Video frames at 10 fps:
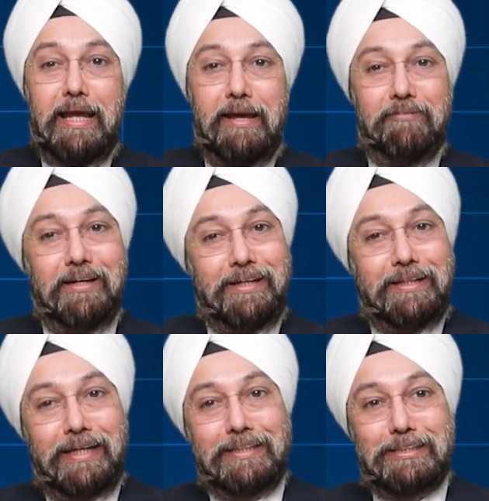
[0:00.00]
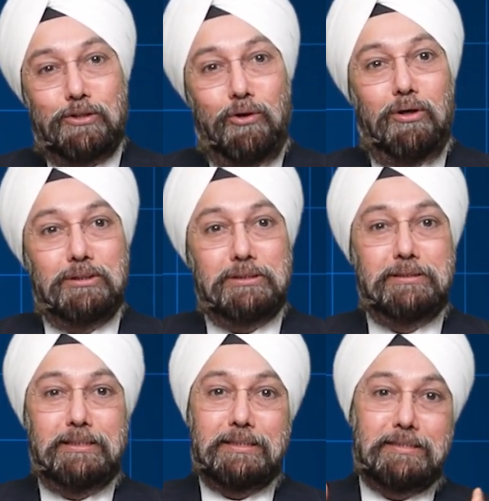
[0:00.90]
Every test costs
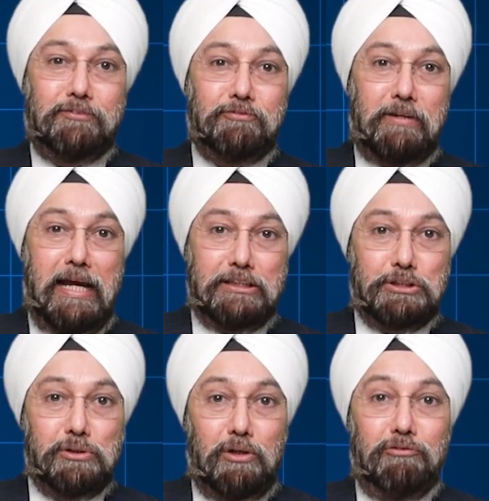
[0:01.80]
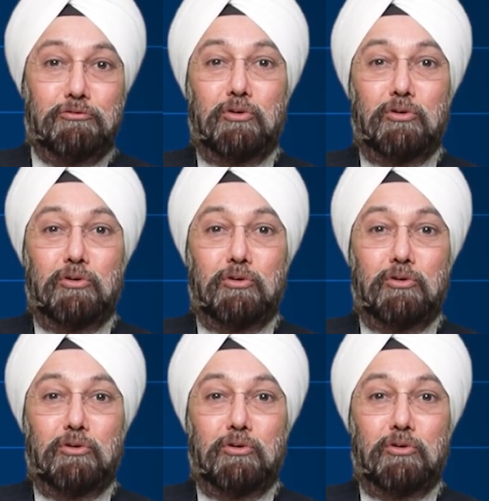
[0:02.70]
just a fraction of